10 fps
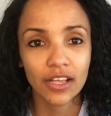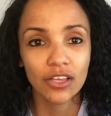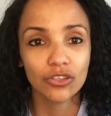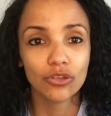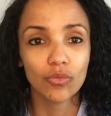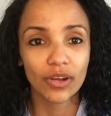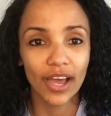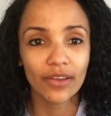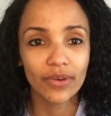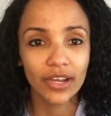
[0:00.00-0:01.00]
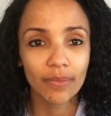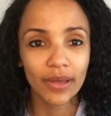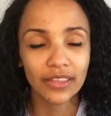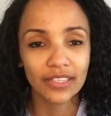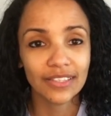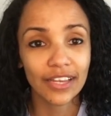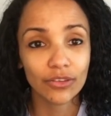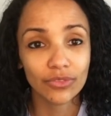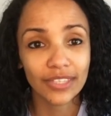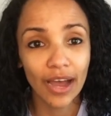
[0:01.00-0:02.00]
So what I recommend is that
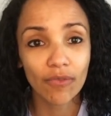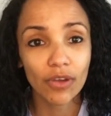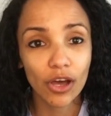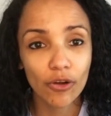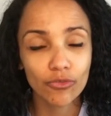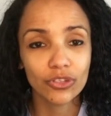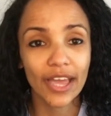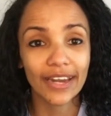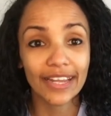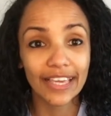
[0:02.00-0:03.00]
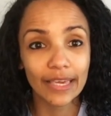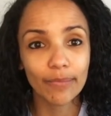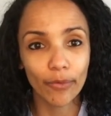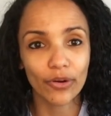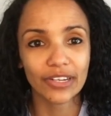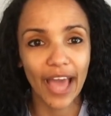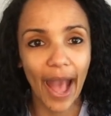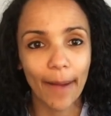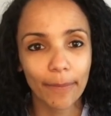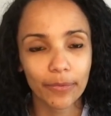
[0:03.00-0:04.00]
you download an Eboard
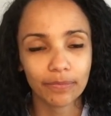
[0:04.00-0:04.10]
app.